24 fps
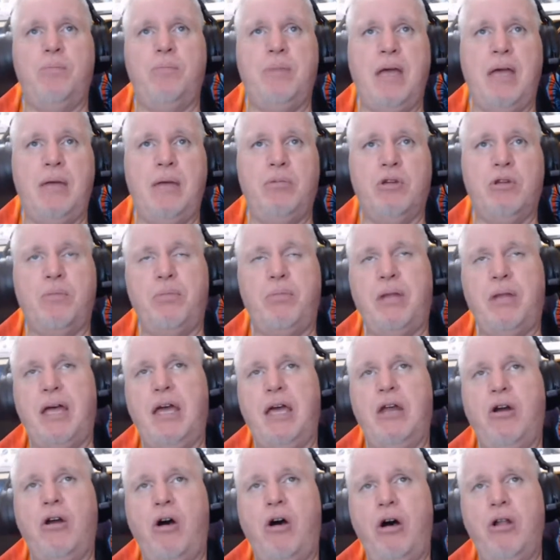able to play
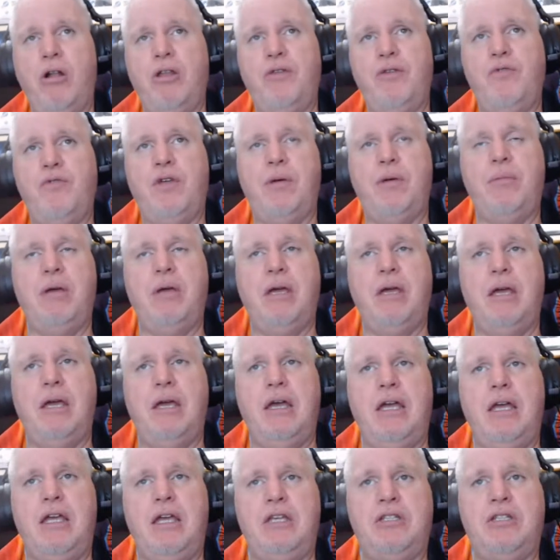in all of them.
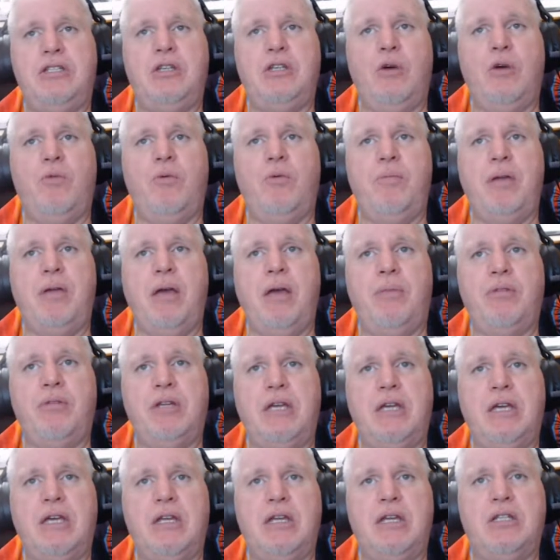He still will be able to
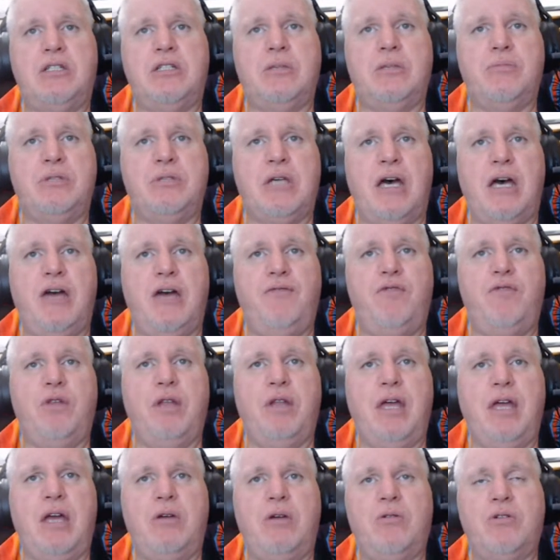get in some time for the
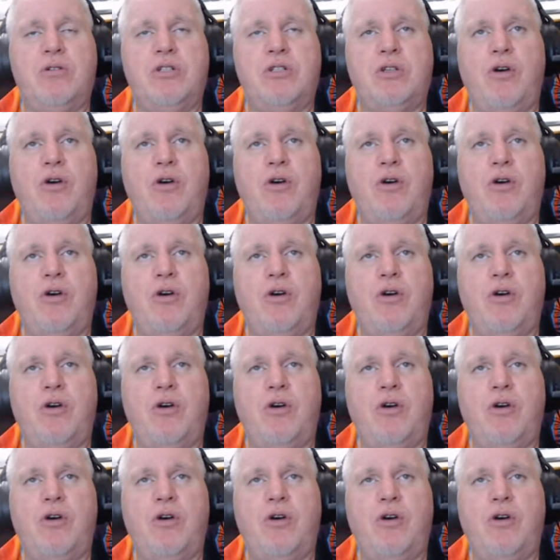Lakers.